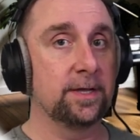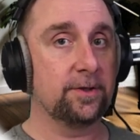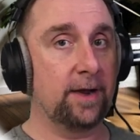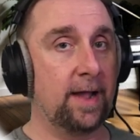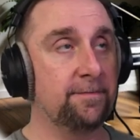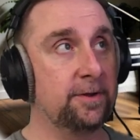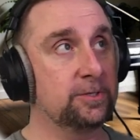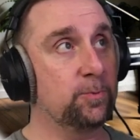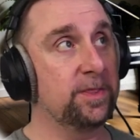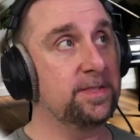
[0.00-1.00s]
They're half
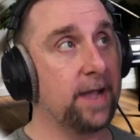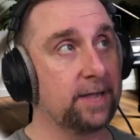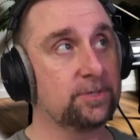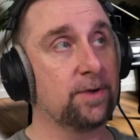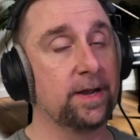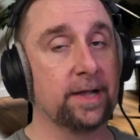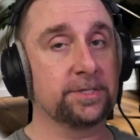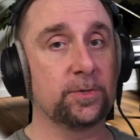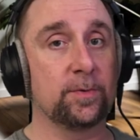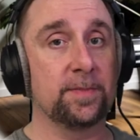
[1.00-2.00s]
notes with dots right
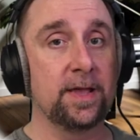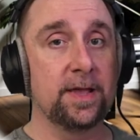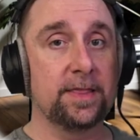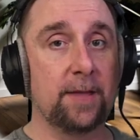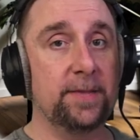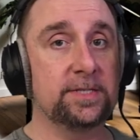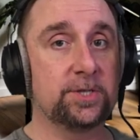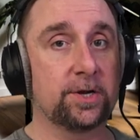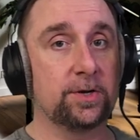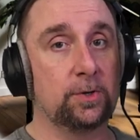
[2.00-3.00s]
next to them. That means
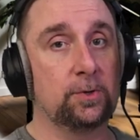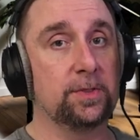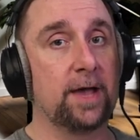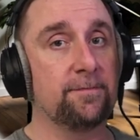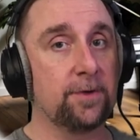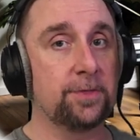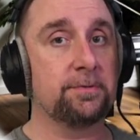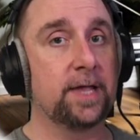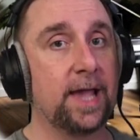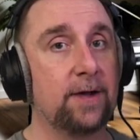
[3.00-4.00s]
you're going to hold that for
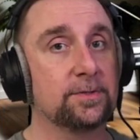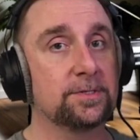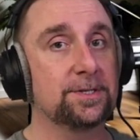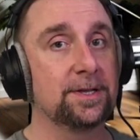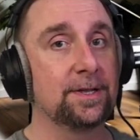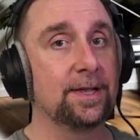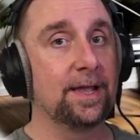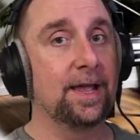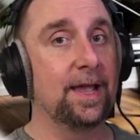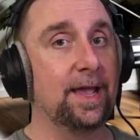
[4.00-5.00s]
3 counts.
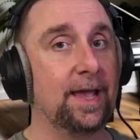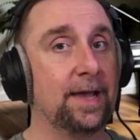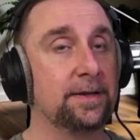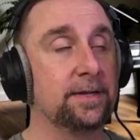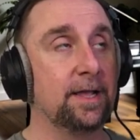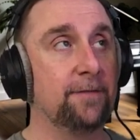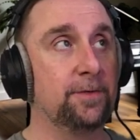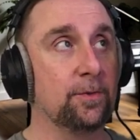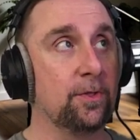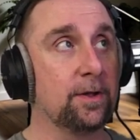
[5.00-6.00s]
And if
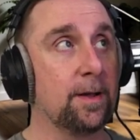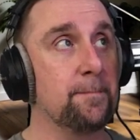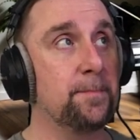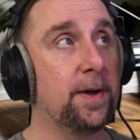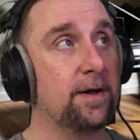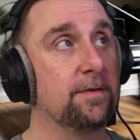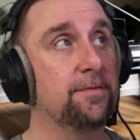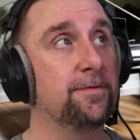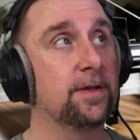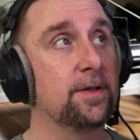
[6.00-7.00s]
you look
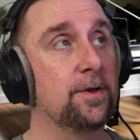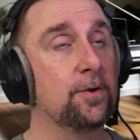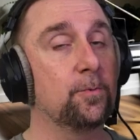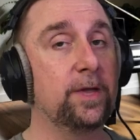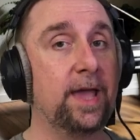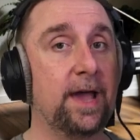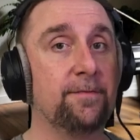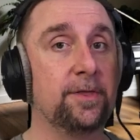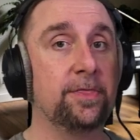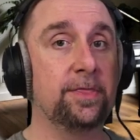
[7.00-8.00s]
above, we have
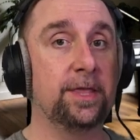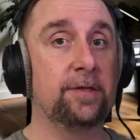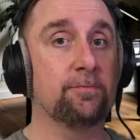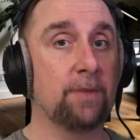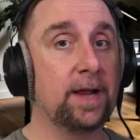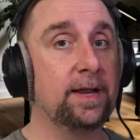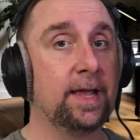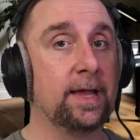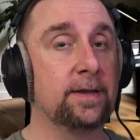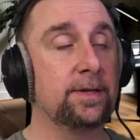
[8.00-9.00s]
in the right
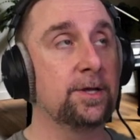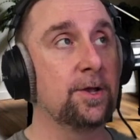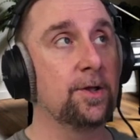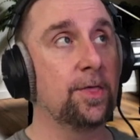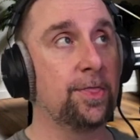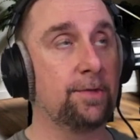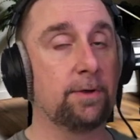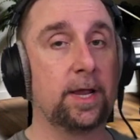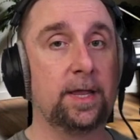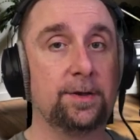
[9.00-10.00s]
hand
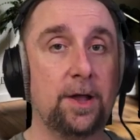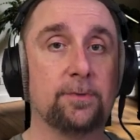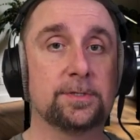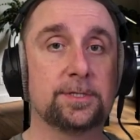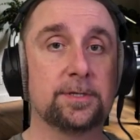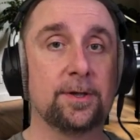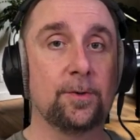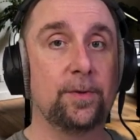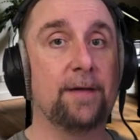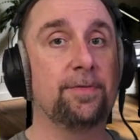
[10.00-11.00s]
3 notes.
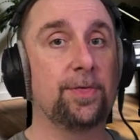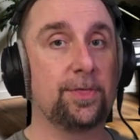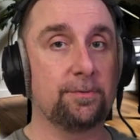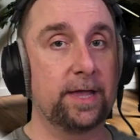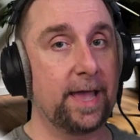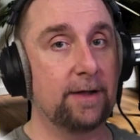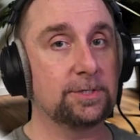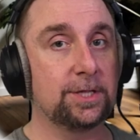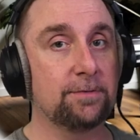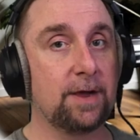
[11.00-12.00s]
We have 3
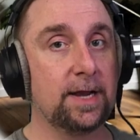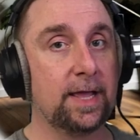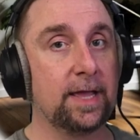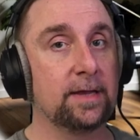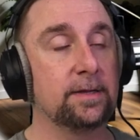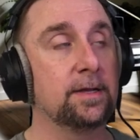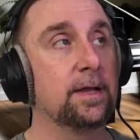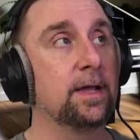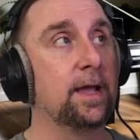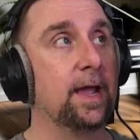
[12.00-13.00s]
counts in the right hand
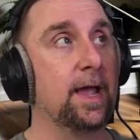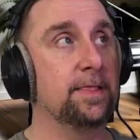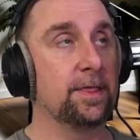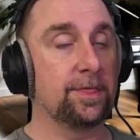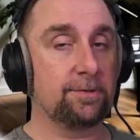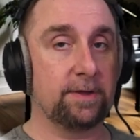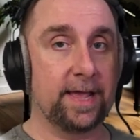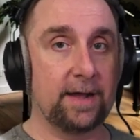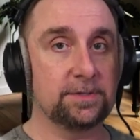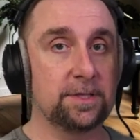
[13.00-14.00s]
and then 3
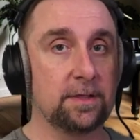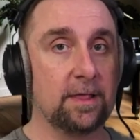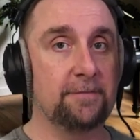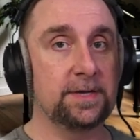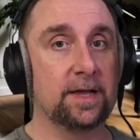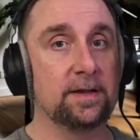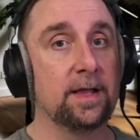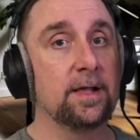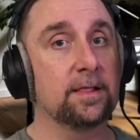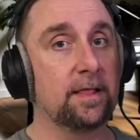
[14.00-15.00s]
counts in the left hand.
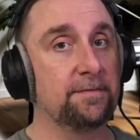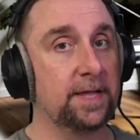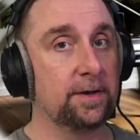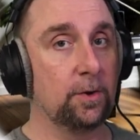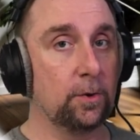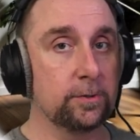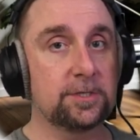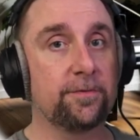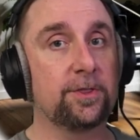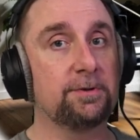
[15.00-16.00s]
Left hand holds
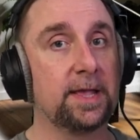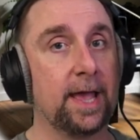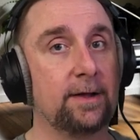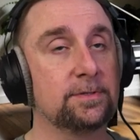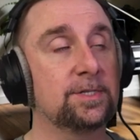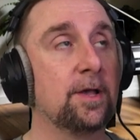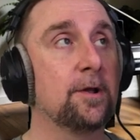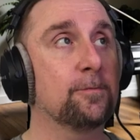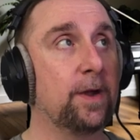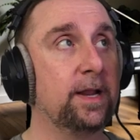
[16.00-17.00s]
for 3 counts.
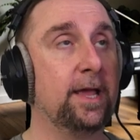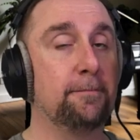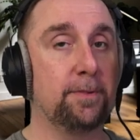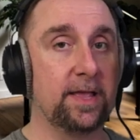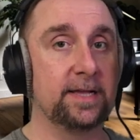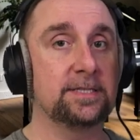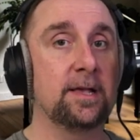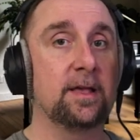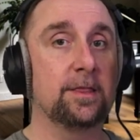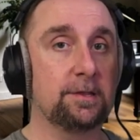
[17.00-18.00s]
Right hand plays
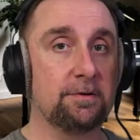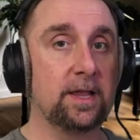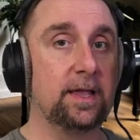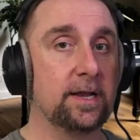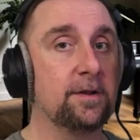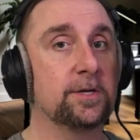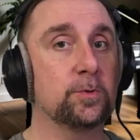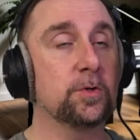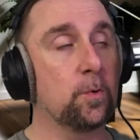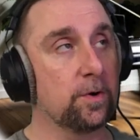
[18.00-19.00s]
3
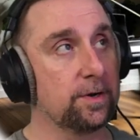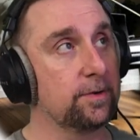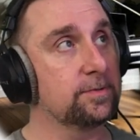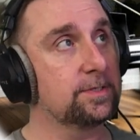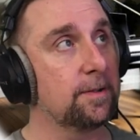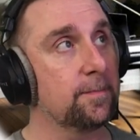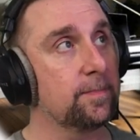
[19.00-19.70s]
individual quarter notes.